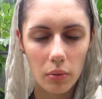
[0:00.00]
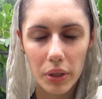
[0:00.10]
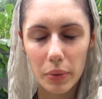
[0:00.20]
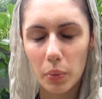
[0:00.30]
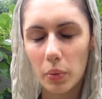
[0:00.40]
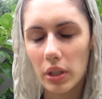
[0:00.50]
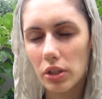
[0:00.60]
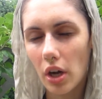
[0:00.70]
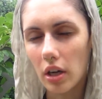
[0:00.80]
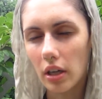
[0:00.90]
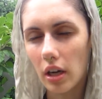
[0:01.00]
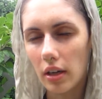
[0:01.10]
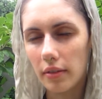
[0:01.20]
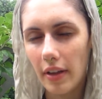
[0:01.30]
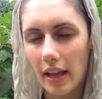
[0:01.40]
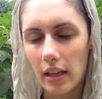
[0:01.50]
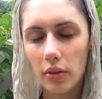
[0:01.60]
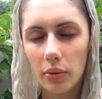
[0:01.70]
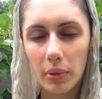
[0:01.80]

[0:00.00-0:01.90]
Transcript: We talk of health,